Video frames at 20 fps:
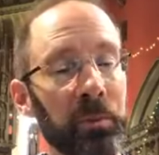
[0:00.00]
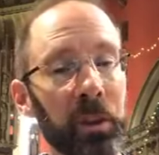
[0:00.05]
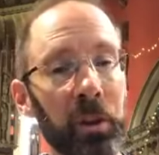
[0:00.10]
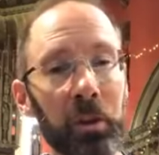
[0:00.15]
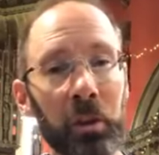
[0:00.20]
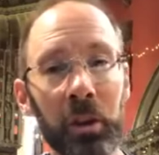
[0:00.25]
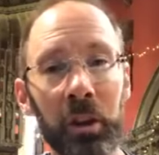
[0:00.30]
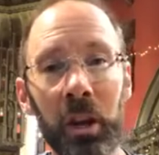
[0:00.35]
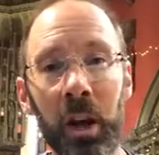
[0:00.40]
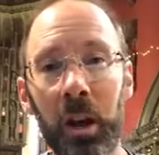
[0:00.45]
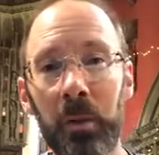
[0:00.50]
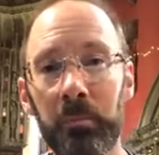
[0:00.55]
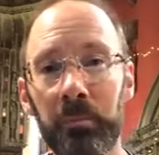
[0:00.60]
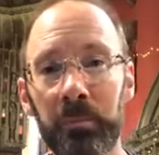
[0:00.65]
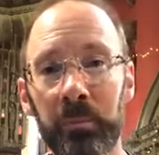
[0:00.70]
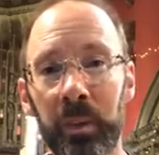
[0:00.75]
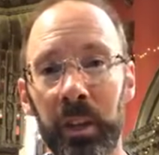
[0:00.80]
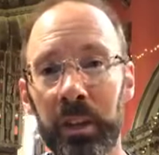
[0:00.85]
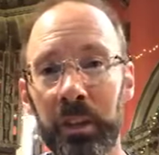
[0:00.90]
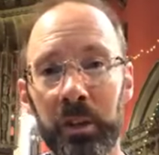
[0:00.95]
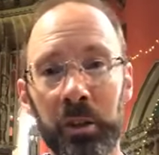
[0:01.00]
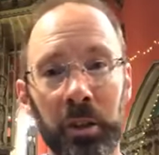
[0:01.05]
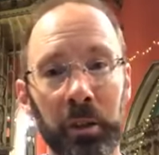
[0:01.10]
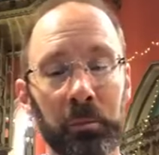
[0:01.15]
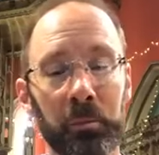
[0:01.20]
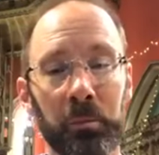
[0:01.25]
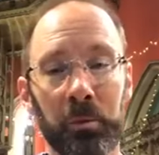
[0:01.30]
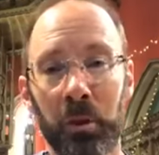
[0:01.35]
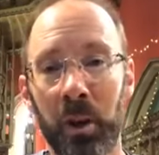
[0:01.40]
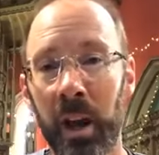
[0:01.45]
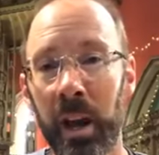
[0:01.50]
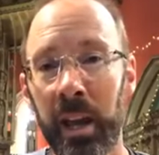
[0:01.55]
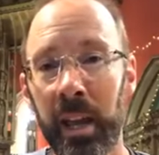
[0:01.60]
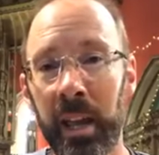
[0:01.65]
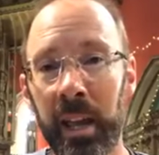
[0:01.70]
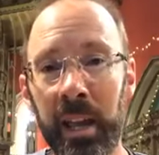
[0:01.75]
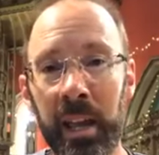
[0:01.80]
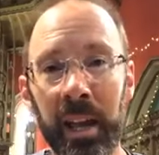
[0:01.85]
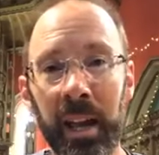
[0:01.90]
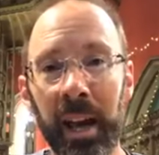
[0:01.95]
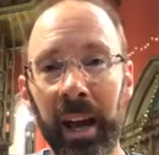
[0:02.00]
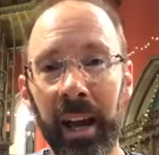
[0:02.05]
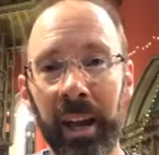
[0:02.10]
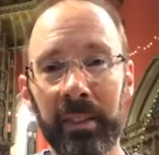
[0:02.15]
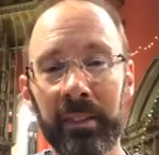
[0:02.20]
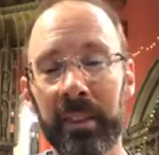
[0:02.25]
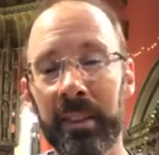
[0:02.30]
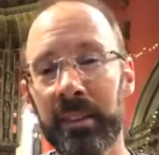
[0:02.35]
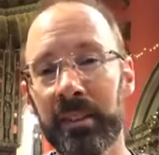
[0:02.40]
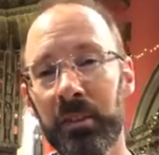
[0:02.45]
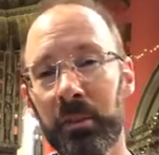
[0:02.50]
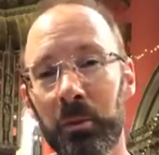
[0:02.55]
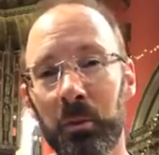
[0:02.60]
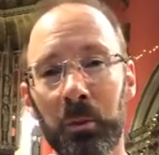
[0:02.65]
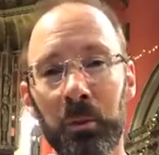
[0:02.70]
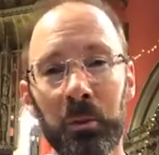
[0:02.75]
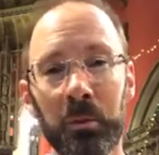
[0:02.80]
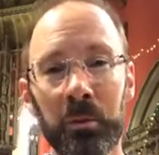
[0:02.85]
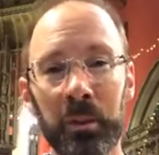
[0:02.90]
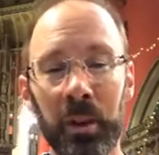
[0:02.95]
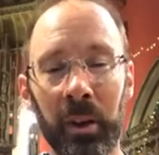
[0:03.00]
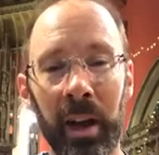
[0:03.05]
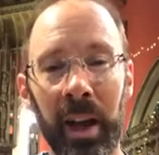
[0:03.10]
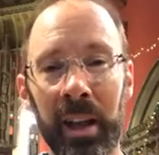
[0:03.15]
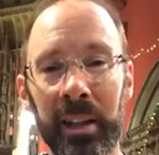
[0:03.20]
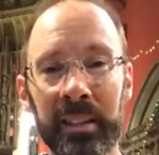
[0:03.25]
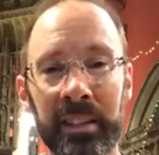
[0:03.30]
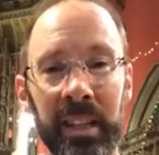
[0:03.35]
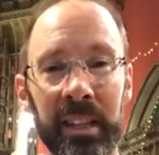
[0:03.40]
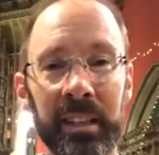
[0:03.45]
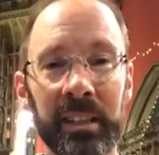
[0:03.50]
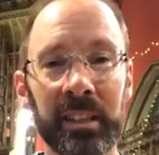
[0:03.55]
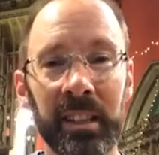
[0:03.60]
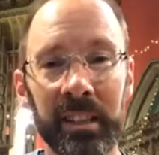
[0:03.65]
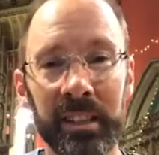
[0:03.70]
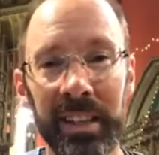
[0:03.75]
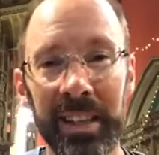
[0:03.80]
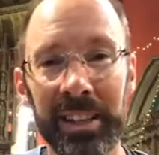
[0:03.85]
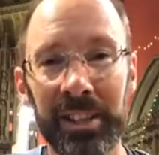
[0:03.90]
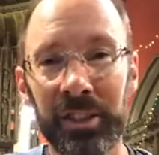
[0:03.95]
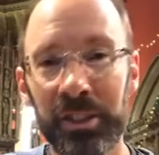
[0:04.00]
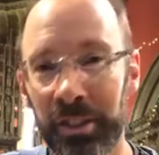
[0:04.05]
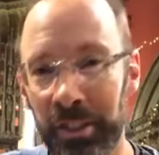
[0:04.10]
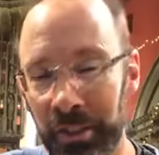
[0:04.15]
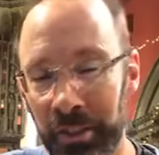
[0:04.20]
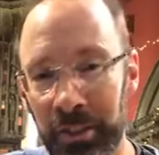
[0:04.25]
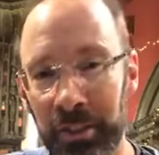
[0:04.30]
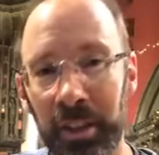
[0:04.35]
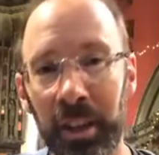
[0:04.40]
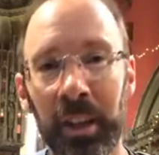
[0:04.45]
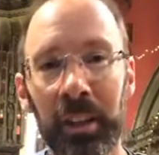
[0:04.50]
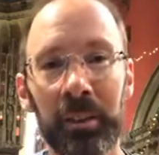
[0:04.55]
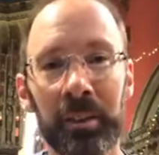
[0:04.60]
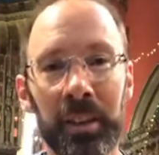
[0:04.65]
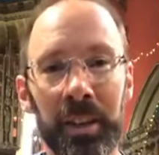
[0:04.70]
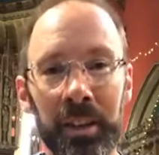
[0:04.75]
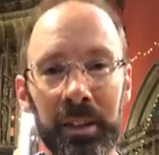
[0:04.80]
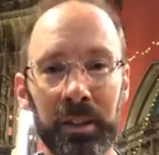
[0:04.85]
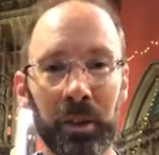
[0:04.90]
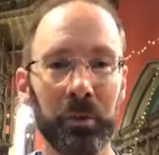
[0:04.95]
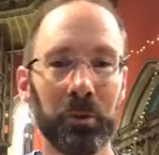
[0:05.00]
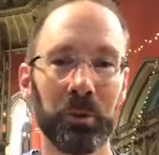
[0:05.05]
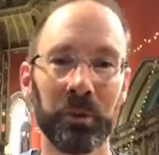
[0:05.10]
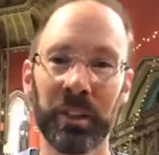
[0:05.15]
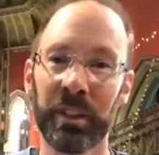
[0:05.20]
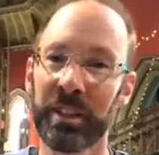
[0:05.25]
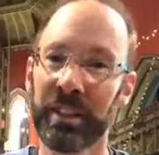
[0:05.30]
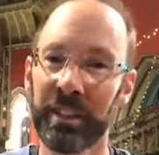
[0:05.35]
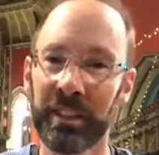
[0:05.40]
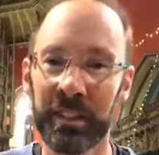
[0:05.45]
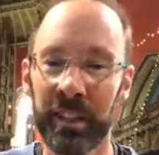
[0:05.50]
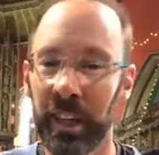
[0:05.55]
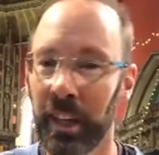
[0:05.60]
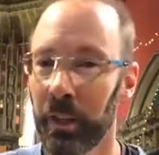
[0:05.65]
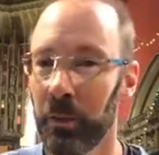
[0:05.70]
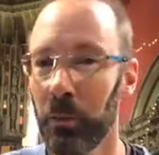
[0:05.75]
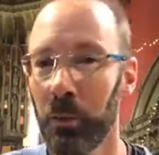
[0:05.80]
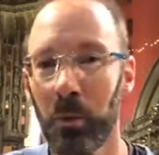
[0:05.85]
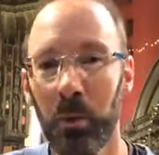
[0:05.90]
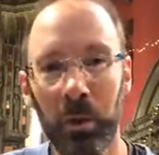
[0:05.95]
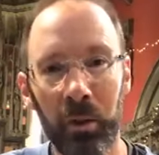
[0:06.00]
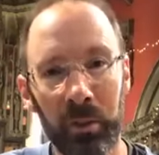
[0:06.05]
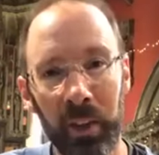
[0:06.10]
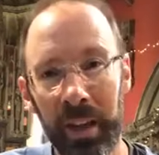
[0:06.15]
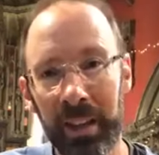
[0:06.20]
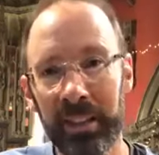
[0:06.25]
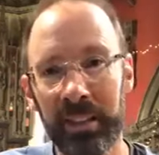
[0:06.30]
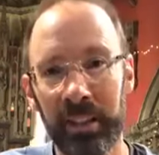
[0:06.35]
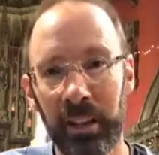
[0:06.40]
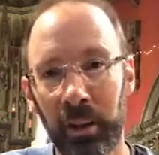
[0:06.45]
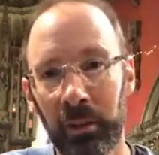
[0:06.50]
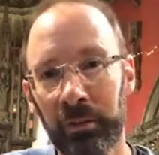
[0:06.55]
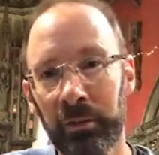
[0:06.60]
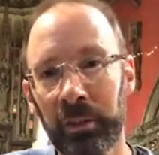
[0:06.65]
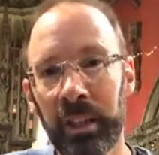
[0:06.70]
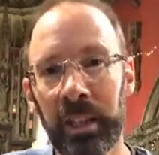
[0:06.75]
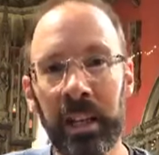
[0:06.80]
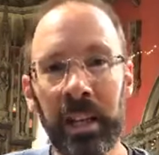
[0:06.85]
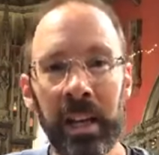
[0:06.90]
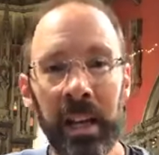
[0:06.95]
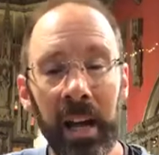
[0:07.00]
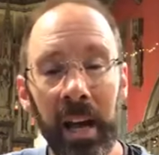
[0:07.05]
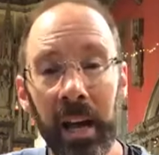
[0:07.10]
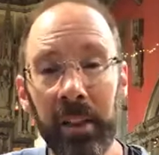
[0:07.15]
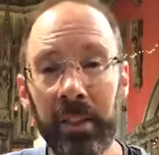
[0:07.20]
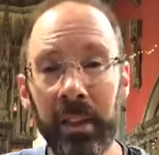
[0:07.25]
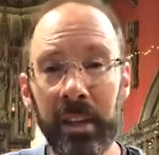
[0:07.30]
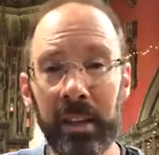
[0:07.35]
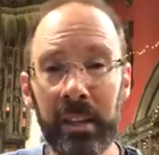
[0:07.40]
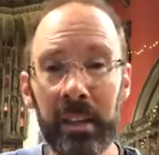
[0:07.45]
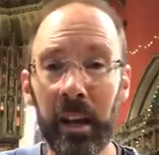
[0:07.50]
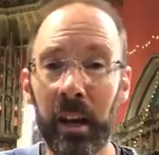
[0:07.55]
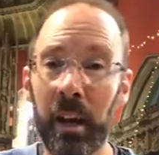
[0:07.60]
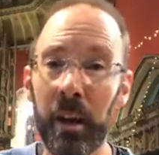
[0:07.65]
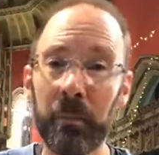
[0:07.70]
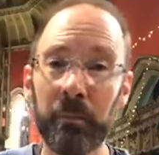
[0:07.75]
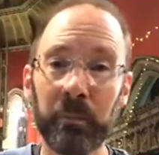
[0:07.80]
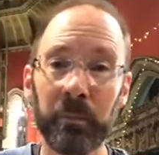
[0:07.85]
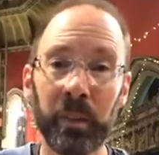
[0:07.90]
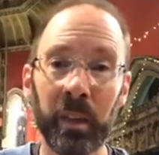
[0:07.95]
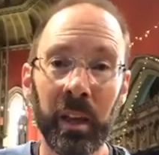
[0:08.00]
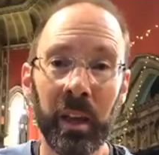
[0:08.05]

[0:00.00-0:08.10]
You can come and you can pray, and there's all, you know, hand sanitization and social distancing and all of that stuff. And then, I